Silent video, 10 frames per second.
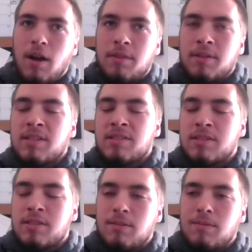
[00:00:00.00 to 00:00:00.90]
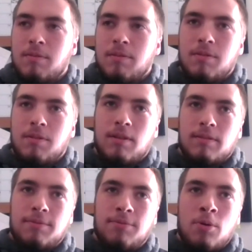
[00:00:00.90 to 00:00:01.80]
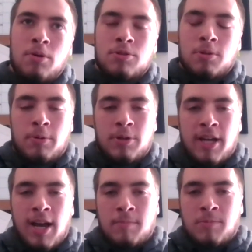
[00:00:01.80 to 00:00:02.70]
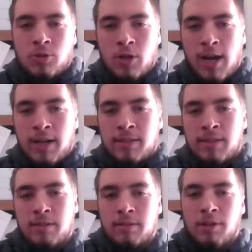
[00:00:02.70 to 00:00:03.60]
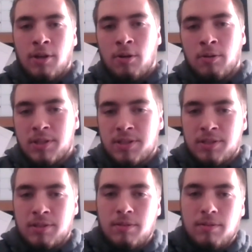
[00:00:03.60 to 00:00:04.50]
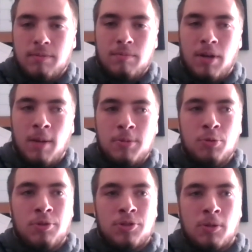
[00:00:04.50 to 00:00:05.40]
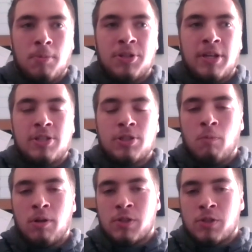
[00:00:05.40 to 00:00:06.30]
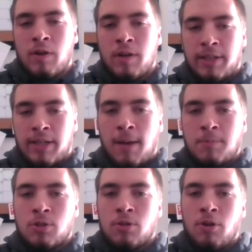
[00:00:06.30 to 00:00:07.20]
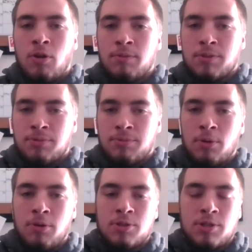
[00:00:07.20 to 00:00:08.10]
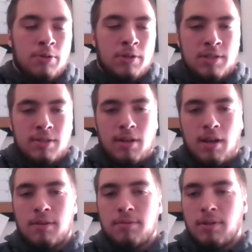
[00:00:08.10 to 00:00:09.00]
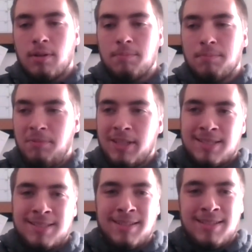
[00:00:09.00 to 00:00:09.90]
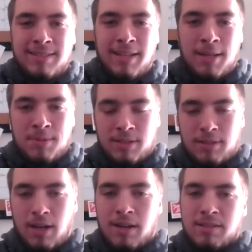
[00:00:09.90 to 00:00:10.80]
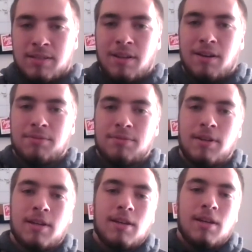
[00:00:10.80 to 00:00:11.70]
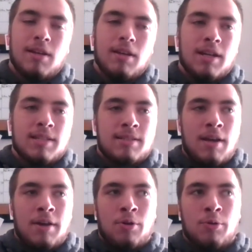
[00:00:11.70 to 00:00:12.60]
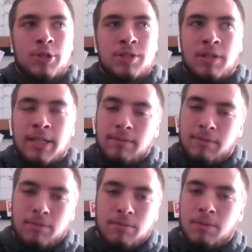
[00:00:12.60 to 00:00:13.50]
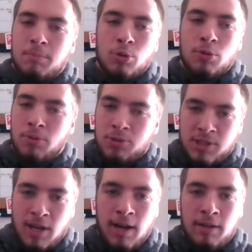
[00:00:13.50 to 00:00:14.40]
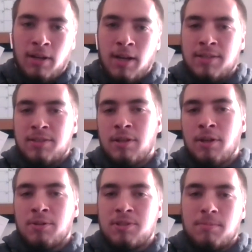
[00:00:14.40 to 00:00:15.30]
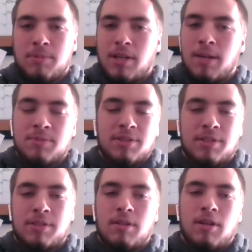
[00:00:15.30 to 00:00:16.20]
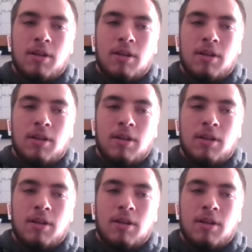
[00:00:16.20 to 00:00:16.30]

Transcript: I think his photos are pretty abstract. You know, it's up to interpretation what he's trying to capture in all of his photos. I know he does a lot of um, like cityscapes kind of stuff, and it's not always like the beautiful skylines. You know, sometimes it's